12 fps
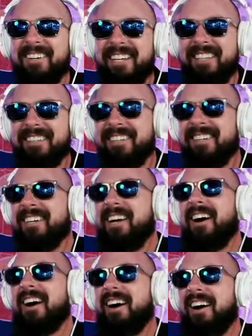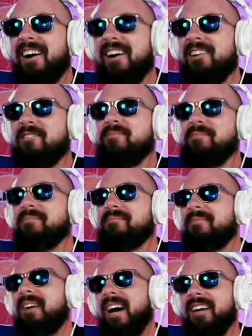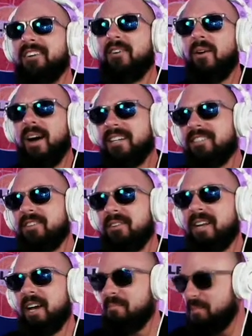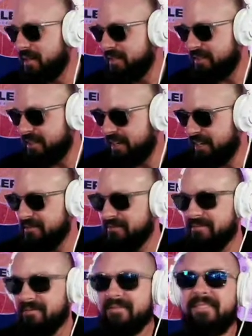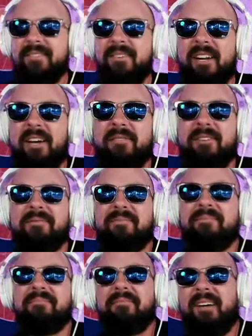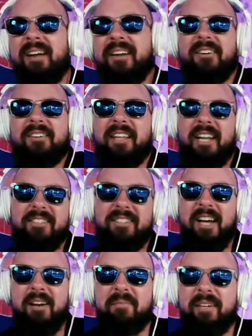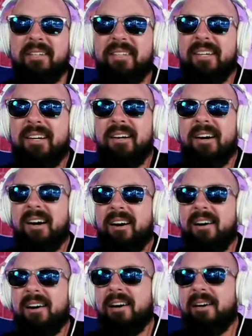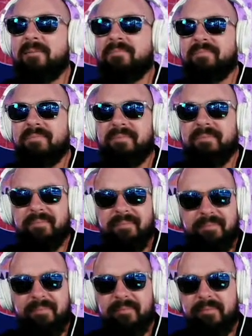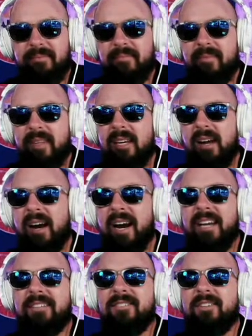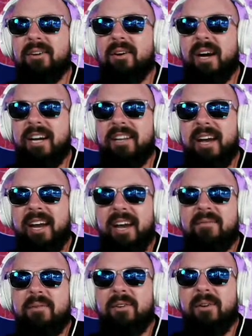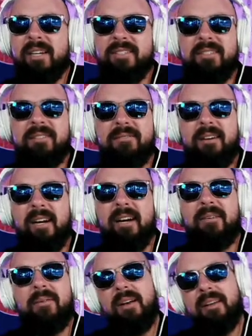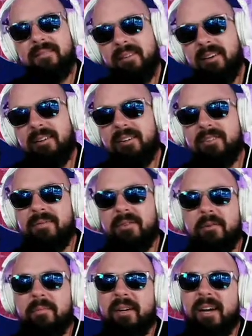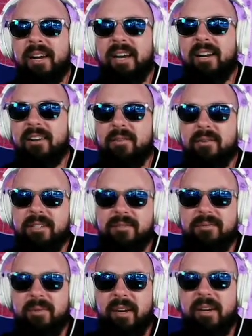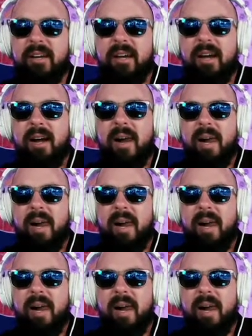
I don't either. I don't know why it's doing that, but whatever. I'm not going to let it stop me. All right. So I have one question. Well, there's a few, but I got another question for you.